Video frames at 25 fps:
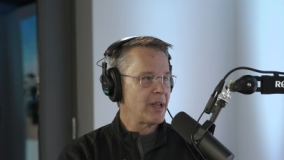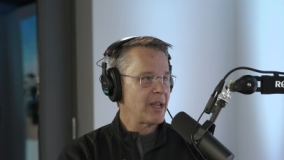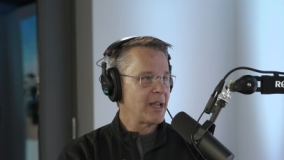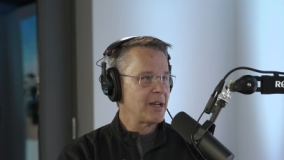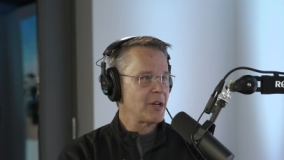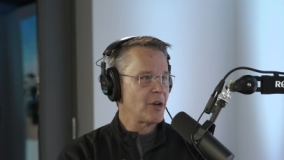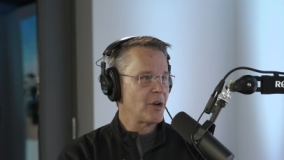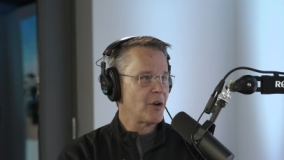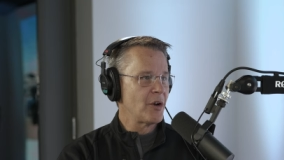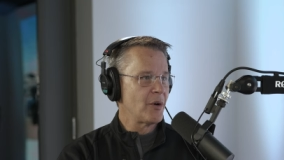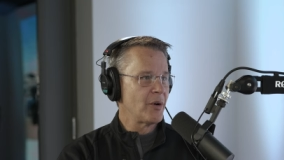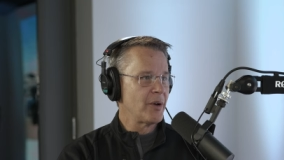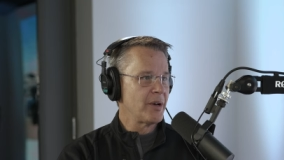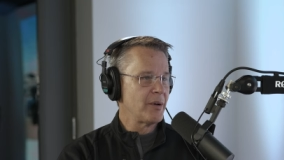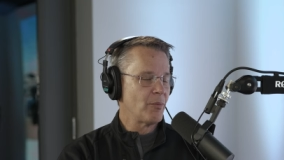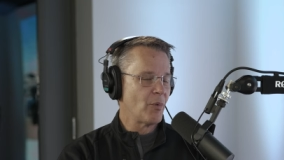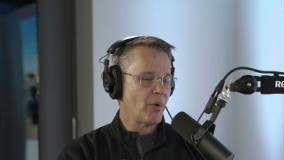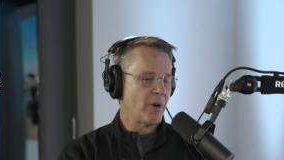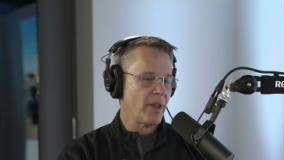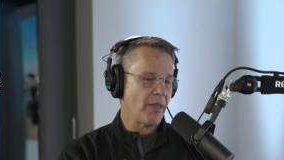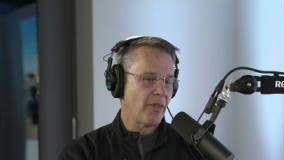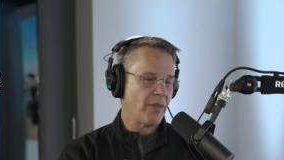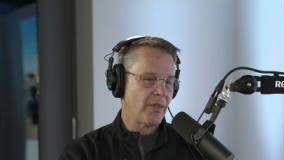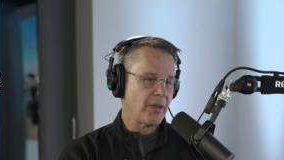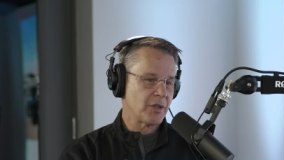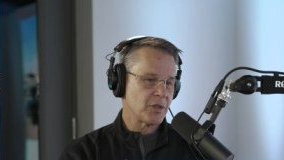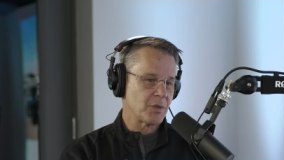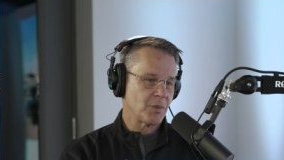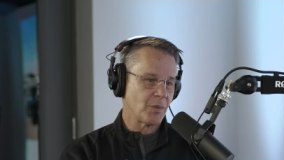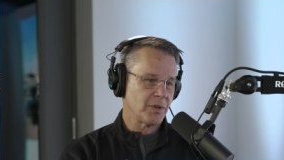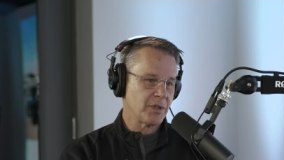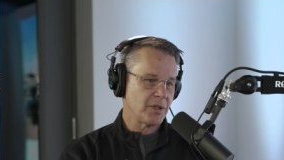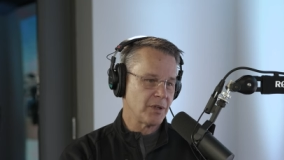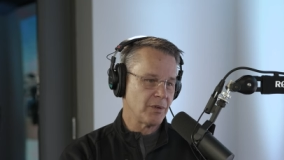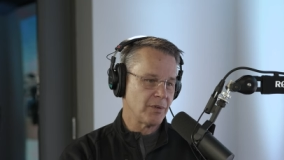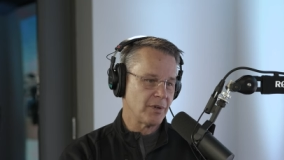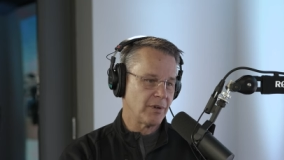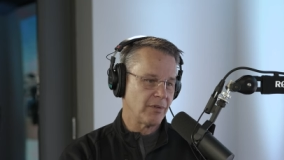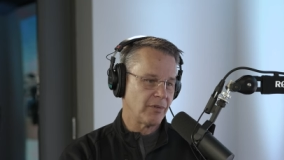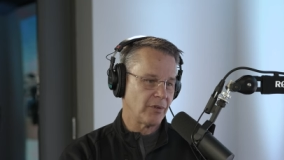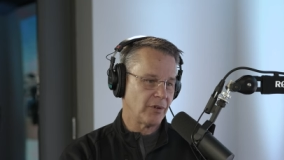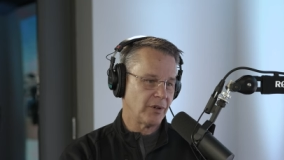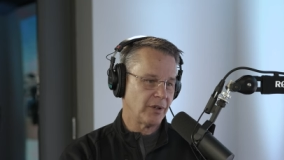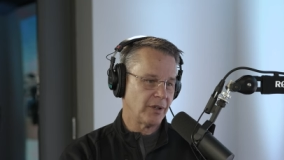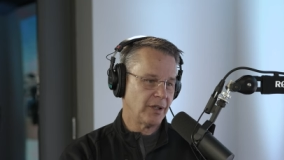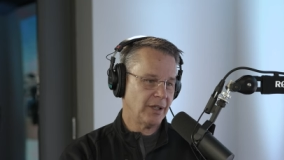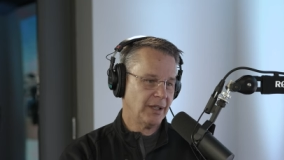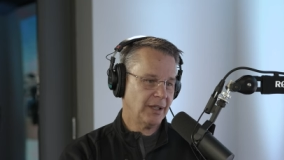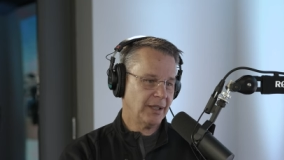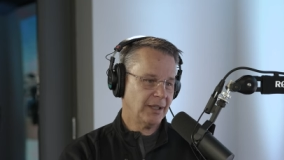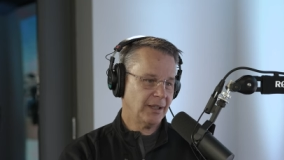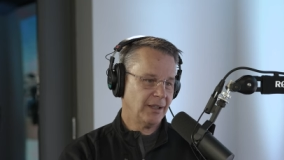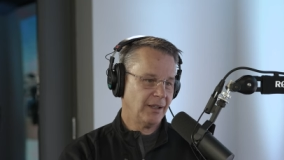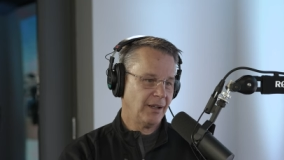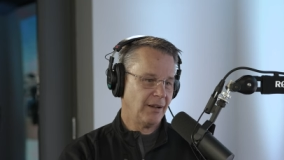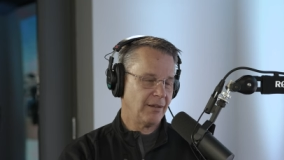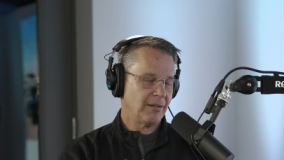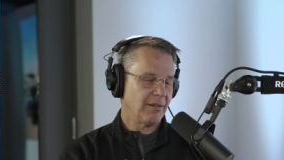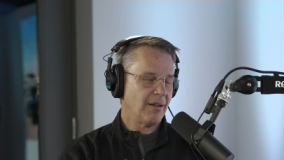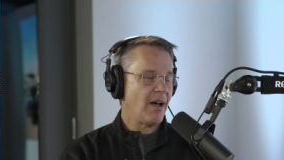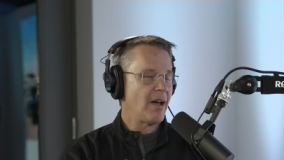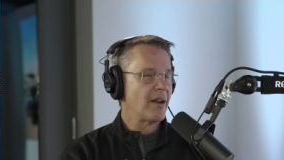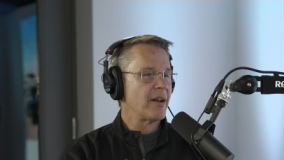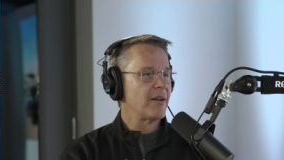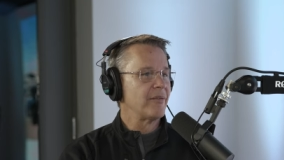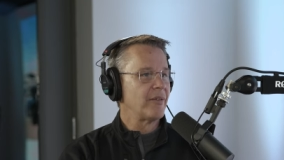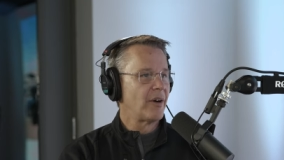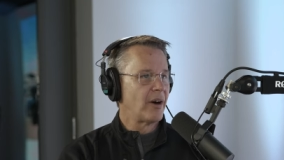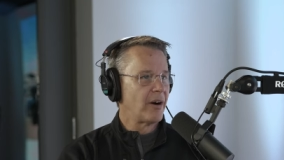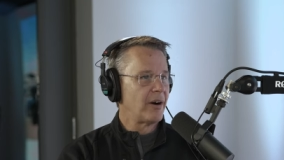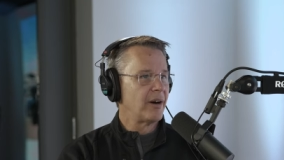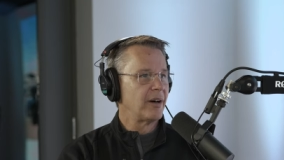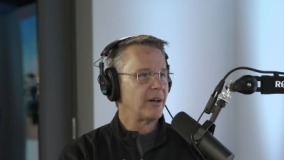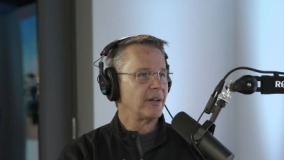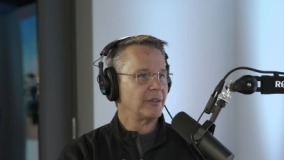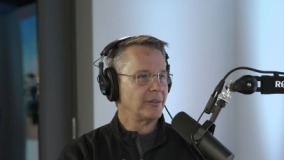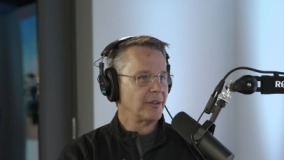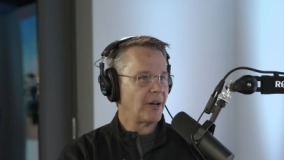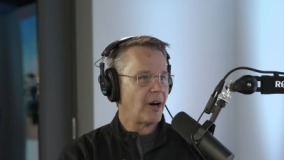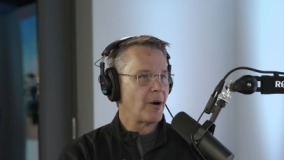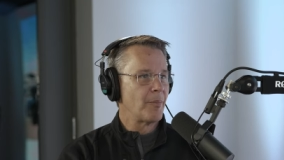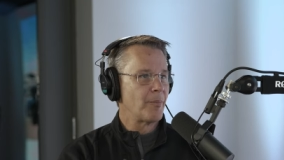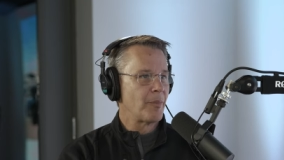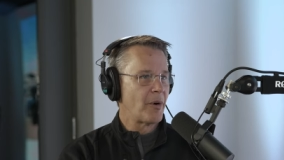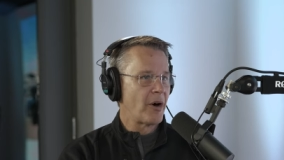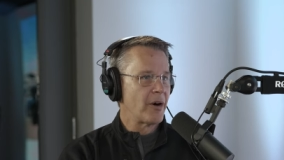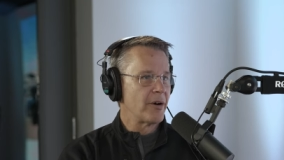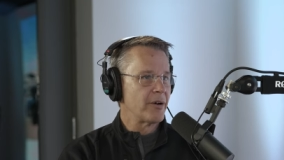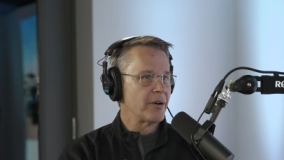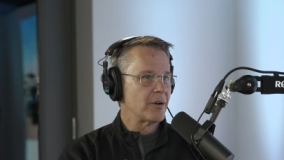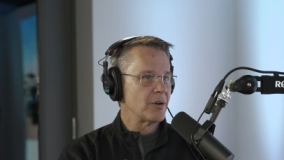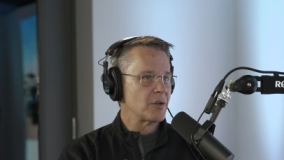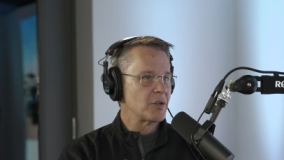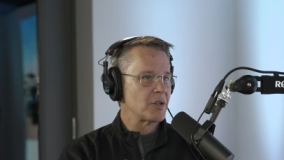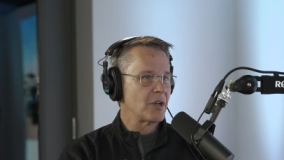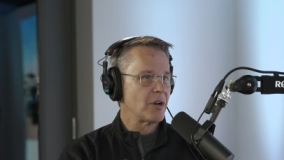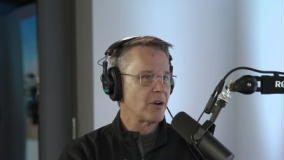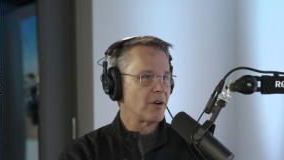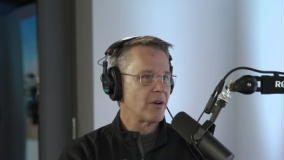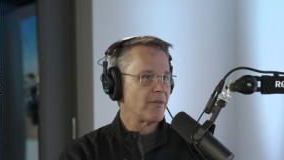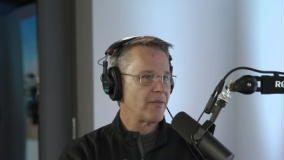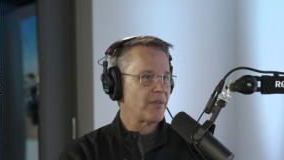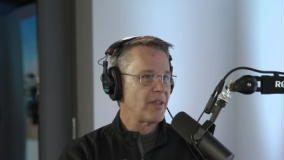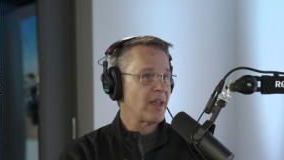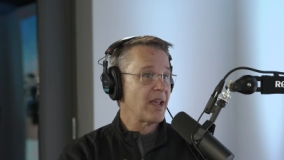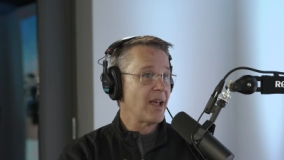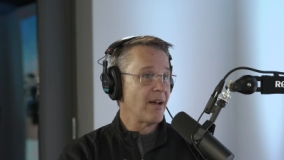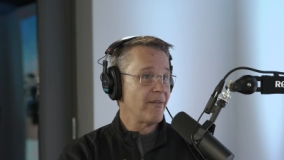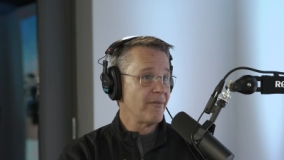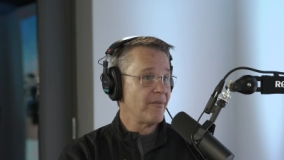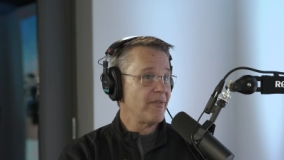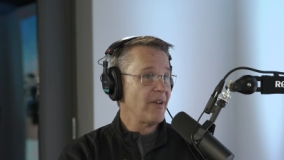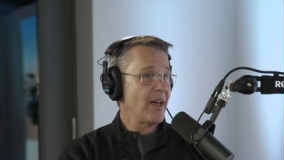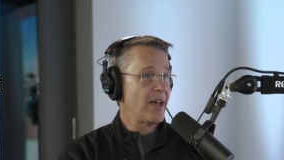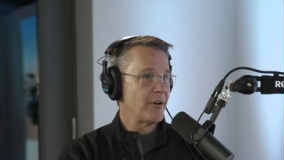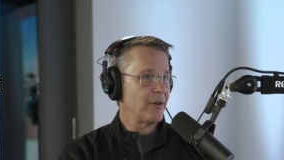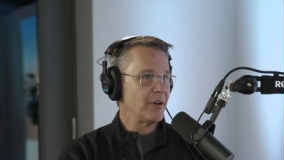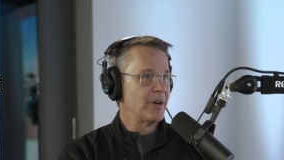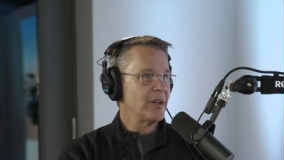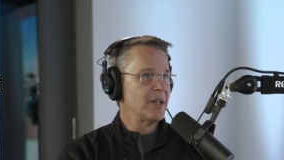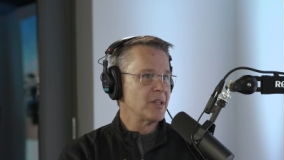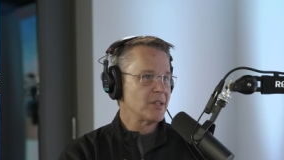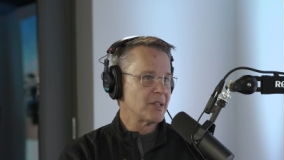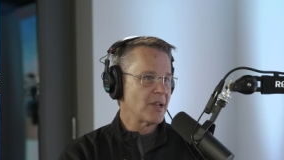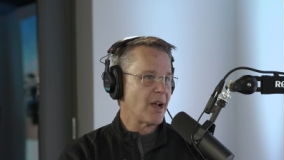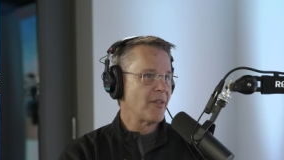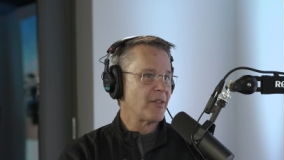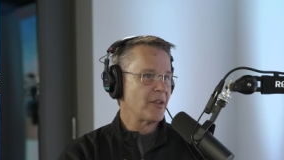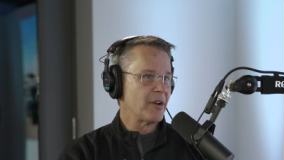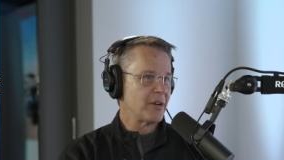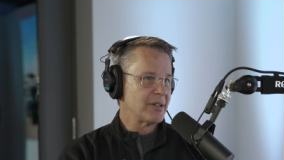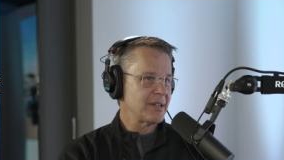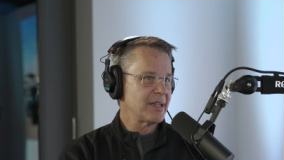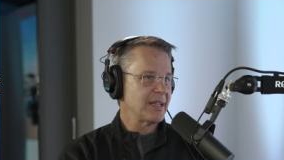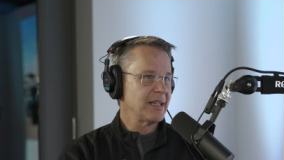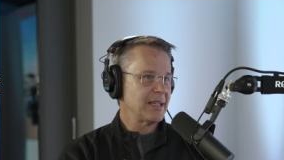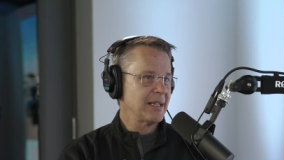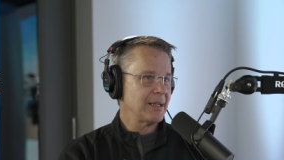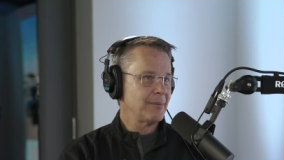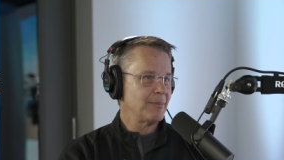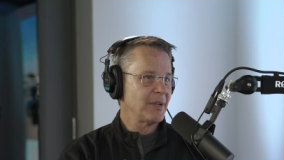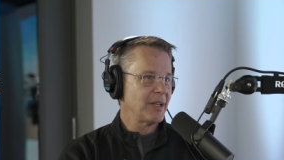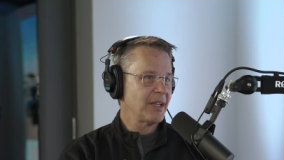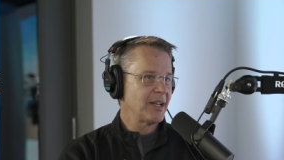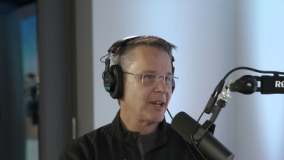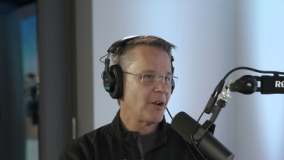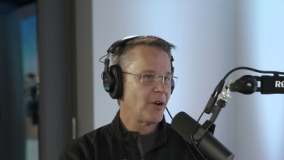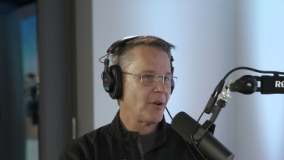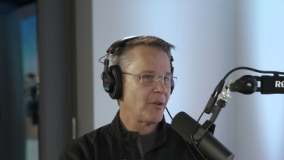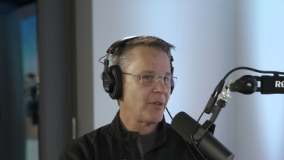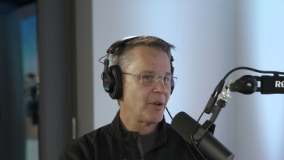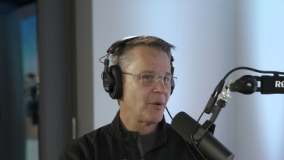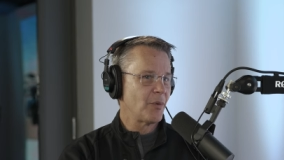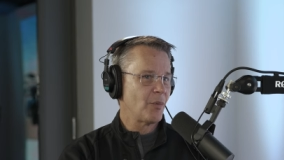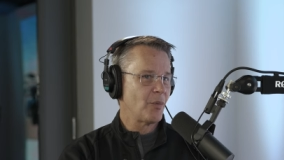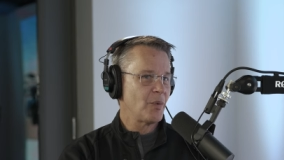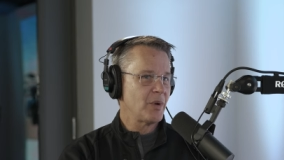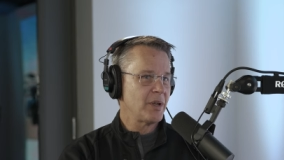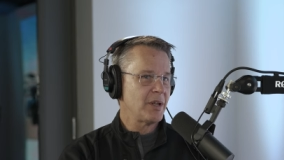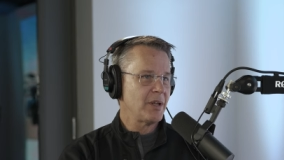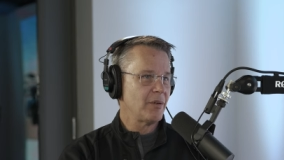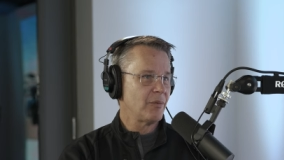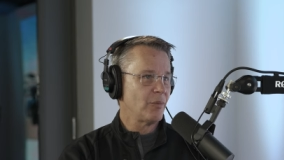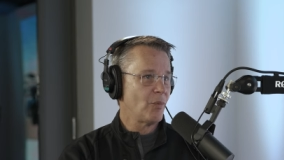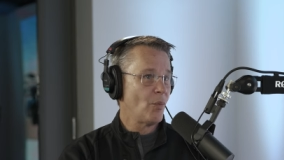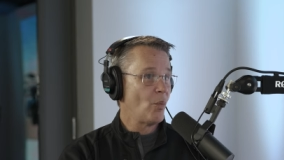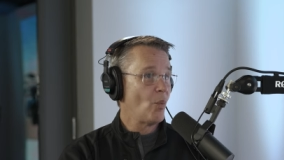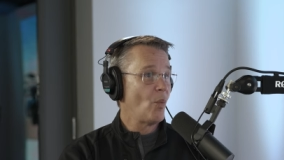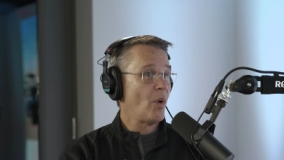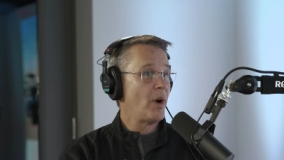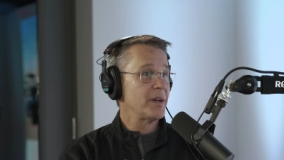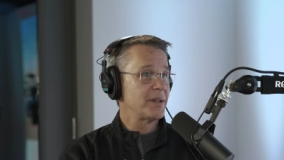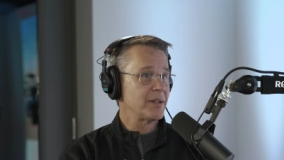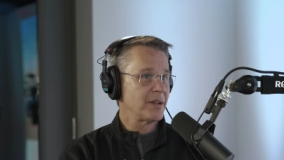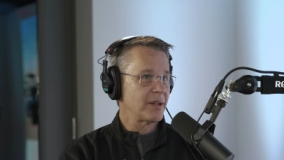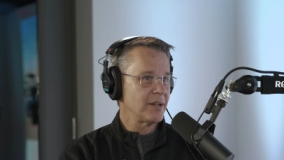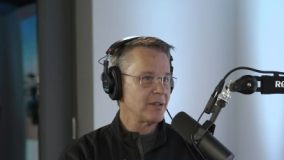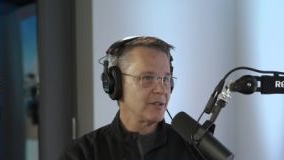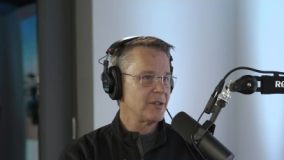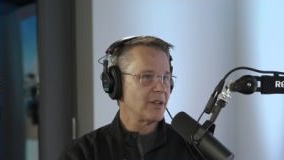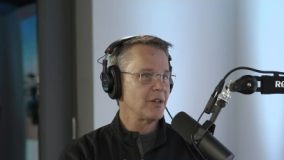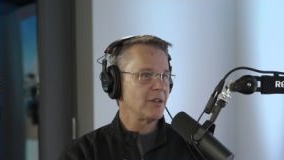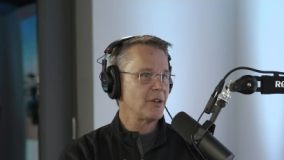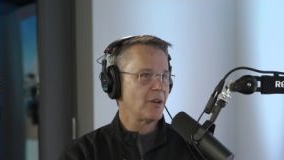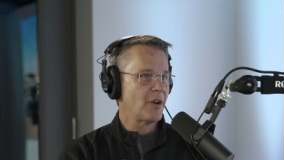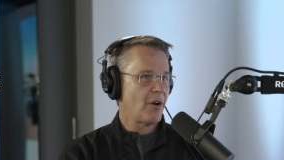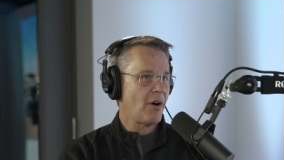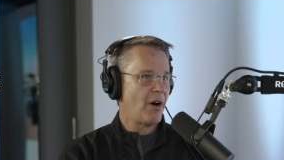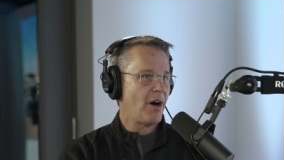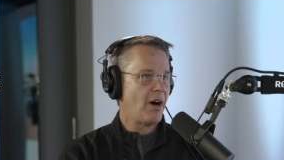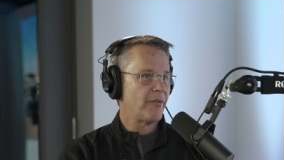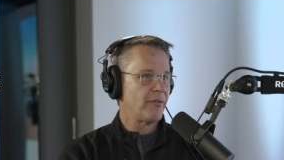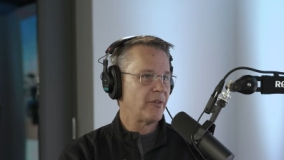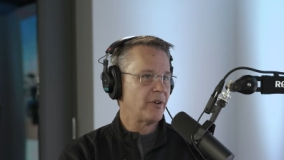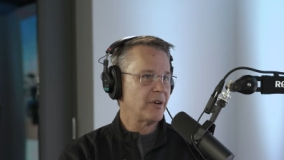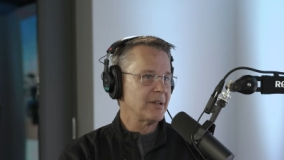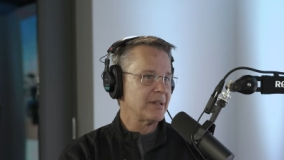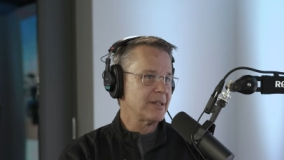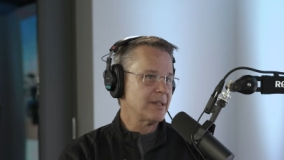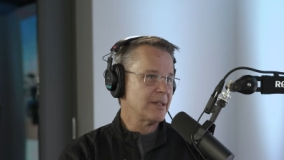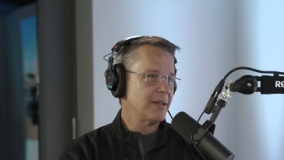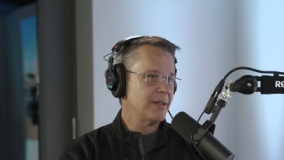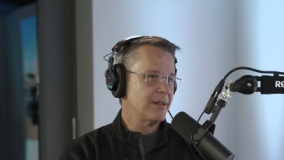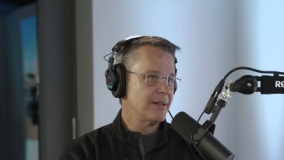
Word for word: And you know, and one of the things that we're doing for a lot of our our partners, you know, if they have veterans on their team, you know, that we want to continue to offer